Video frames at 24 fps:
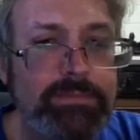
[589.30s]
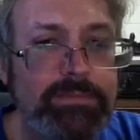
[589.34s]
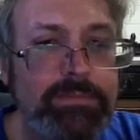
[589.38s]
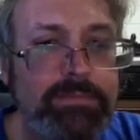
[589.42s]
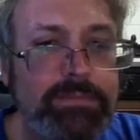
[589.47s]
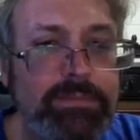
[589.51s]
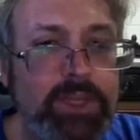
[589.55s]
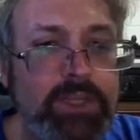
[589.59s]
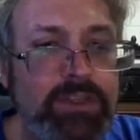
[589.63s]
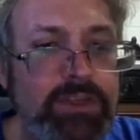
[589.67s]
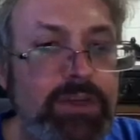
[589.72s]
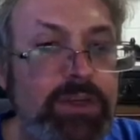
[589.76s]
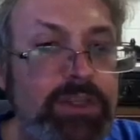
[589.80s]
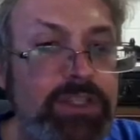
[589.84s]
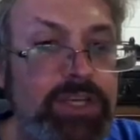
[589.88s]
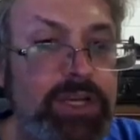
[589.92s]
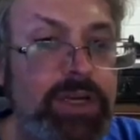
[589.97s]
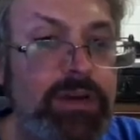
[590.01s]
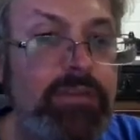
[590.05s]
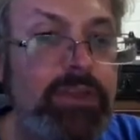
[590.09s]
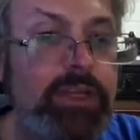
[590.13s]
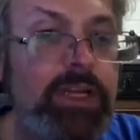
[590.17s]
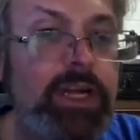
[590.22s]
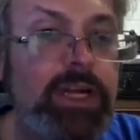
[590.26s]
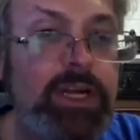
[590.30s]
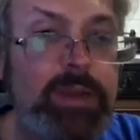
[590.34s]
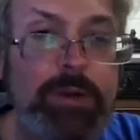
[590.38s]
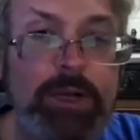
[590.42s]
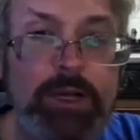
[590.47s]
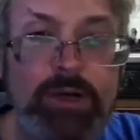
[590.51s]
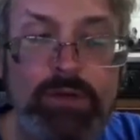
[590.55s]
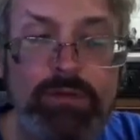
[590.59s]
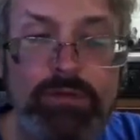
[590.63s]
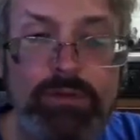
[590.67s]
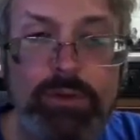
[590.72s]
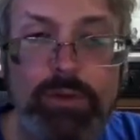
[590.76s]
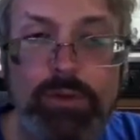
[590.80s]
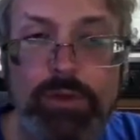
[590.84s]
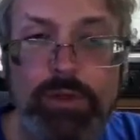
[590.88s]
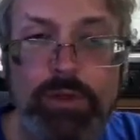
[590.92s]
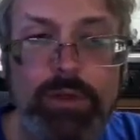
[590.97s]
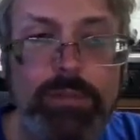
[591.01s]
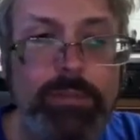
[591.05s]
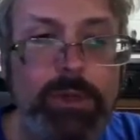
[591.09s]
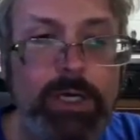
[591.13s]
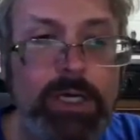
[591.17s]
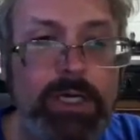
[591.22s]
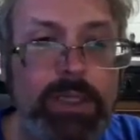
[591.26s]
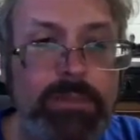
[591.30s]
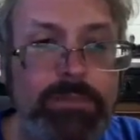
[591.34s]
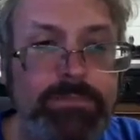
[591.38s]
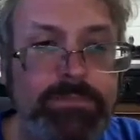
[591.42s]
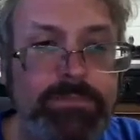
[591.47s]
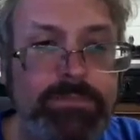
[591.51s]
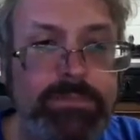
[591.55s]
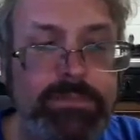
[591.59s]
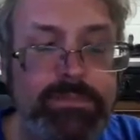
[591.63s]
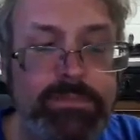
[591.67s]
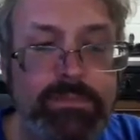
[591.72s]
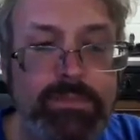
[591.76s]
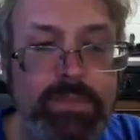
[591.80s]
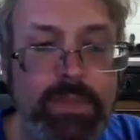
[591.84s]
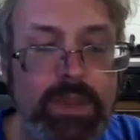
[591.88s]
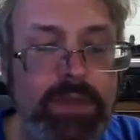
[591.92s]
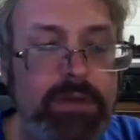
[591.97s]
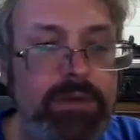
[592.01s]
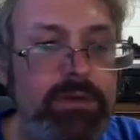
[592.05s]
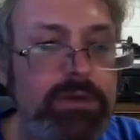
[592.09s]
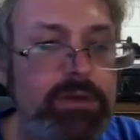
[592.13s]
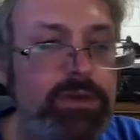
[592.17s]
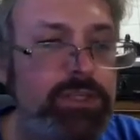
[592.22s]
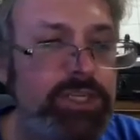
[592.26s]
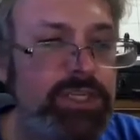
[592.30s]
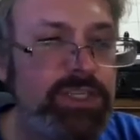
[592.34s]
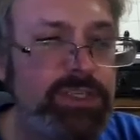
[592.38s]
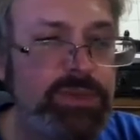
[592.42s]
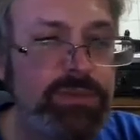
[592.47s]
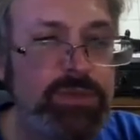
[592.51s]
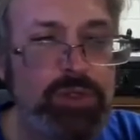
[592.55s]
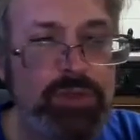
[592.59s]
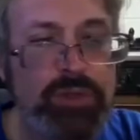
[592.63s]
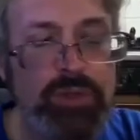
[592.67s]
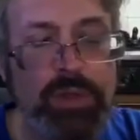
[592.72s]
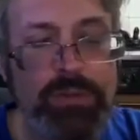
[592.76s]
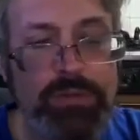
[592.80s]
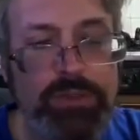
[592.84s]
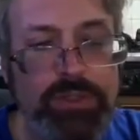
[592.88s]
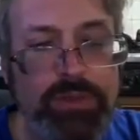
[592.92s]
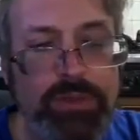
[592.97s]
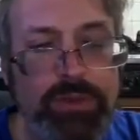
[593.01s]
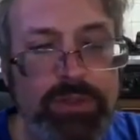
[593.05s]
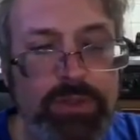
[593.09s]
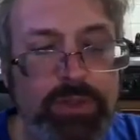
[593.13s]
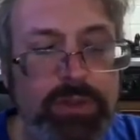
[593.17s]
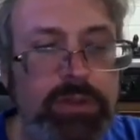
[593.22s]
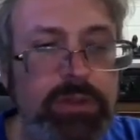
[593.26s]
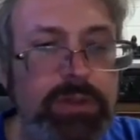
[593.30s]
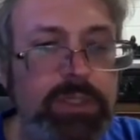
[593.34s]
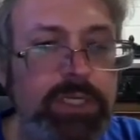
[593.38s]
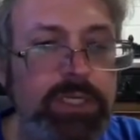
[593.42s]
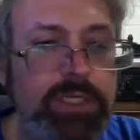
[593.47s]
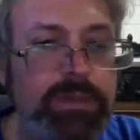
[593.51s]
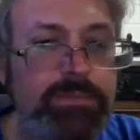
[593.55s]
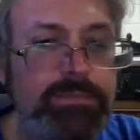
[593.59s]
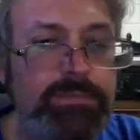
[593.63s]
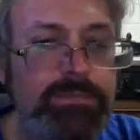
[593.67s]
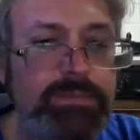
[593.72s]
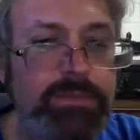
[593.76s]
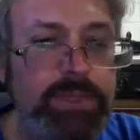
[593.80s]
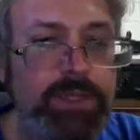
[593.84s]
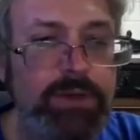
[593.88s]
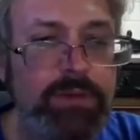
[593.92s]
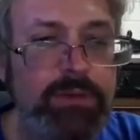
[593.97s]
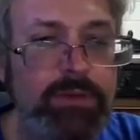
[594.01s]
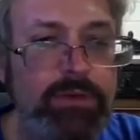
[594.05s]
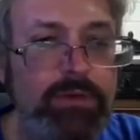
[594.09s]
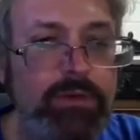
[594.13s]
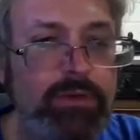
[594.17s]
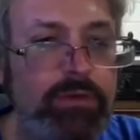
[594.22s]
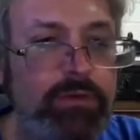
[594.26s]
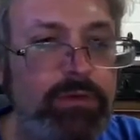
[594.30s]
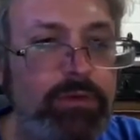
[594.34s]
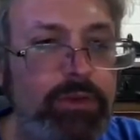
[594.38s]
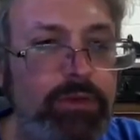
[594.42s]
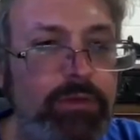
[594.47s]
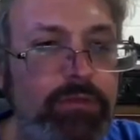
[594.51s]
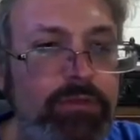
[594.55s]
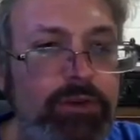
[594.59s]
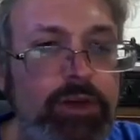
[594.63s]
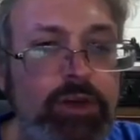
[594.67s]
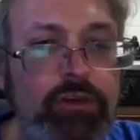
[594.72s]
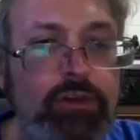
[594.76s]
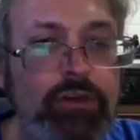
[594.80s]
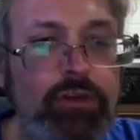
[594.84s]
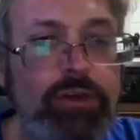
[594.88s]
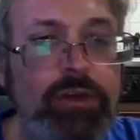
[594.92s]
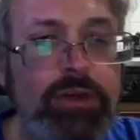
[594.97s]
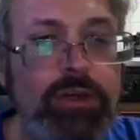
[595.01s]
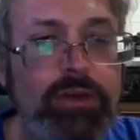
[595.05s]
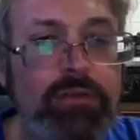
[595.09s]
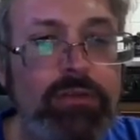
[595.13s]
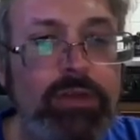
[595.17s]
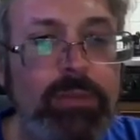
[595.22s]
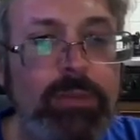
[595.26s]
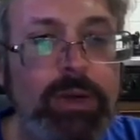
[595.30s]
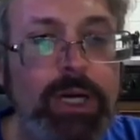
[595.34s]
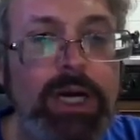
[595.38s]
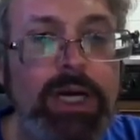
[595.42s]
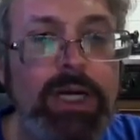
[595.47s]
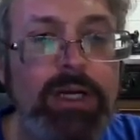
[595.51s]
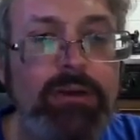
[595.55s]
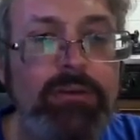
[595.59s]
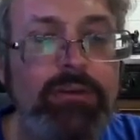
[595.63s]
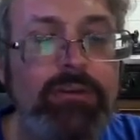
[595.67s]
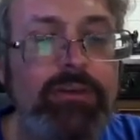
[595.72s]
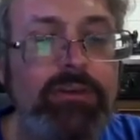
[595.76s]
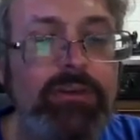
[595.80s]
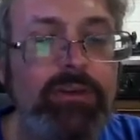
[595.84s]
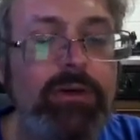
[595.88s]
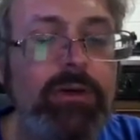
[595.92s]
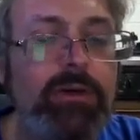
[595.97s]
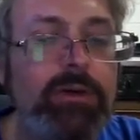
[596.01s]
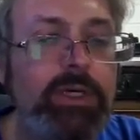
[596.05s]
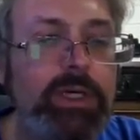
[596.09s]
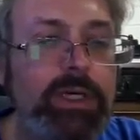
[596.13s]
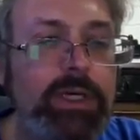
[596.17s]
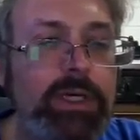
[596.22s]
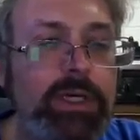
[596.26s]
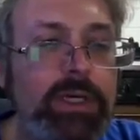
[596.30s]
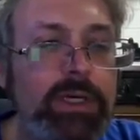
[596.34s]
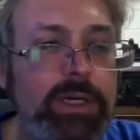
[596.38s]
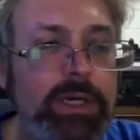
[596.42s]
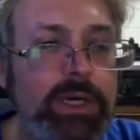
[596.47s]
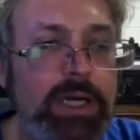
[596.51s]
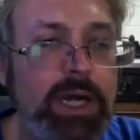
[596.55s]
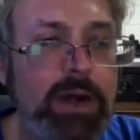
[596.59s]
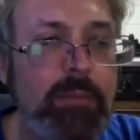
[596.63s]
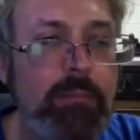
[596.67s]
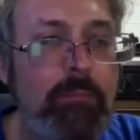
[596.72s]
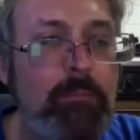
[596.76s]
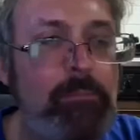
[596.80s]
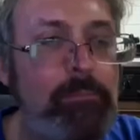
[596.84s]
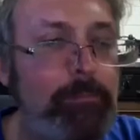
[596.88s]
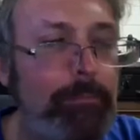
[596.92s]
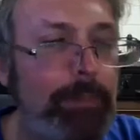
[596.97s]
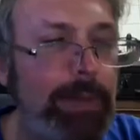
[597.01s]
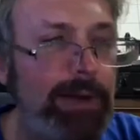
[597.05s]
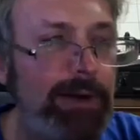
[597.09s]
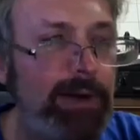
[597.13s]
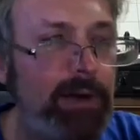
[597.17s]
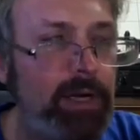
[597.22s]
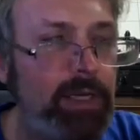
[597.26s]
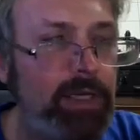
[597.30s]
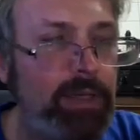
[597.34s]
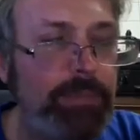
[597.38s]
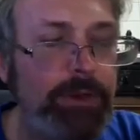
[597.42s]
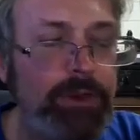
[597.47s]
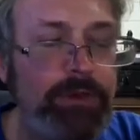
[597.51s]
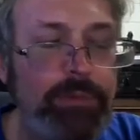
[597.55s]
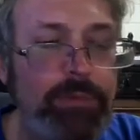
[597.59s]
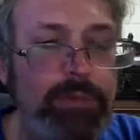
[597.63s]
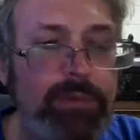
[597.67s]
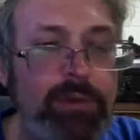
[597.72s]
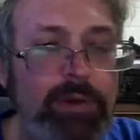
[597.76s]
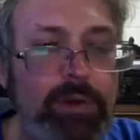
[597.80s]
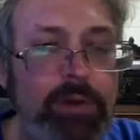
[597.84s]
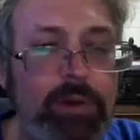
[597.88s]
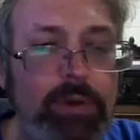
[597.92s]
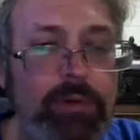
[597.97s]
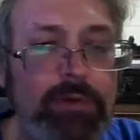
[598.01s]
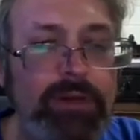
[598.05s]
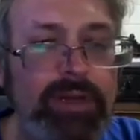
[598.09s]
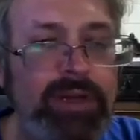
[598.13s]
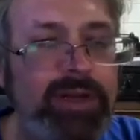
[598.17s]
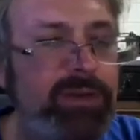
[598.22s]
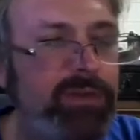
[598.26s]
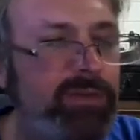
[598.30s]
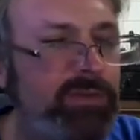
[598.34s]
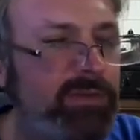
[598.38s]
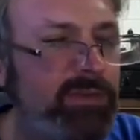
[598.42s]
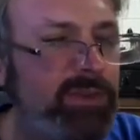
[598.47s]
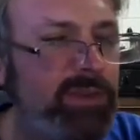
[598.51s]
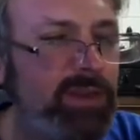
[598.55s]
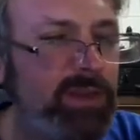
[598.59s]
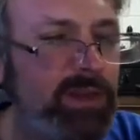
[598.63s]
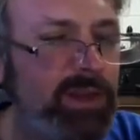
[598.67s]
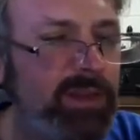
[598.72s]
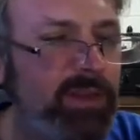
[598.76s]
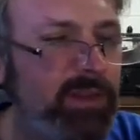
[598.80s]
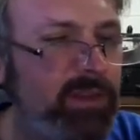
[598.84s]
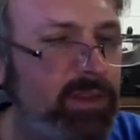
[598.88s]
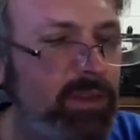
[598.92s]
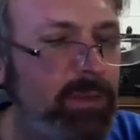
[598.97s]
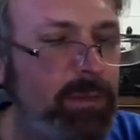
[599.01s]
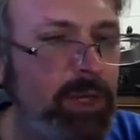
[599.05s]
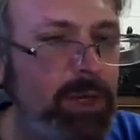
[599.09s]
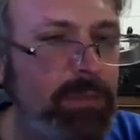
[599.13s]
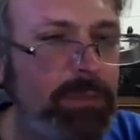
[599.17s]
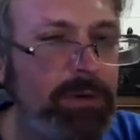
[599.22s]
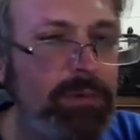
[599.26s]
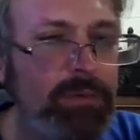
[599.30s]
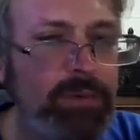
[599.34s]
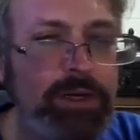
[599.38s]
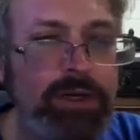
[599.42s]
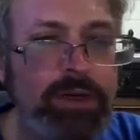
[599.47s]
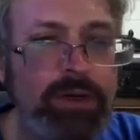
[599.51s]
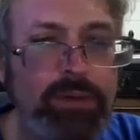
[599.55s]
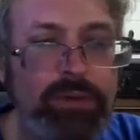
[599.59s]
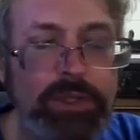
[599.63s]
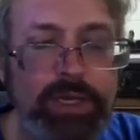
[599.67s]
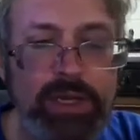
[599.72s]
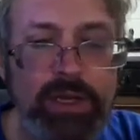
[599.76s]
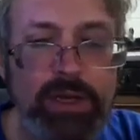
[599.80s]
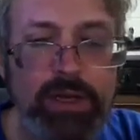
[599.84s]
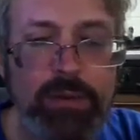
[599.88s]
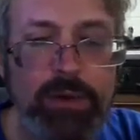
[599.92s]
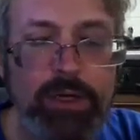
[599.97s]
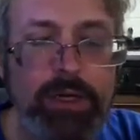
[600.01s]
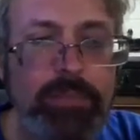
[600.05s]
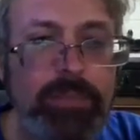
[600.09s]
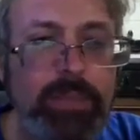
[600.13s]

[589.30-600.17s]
So inside of the Kanibako folder, you see some scripts. Those are, those are for the function of the box. So Better not to mess with those. I think they might be read-only anyway.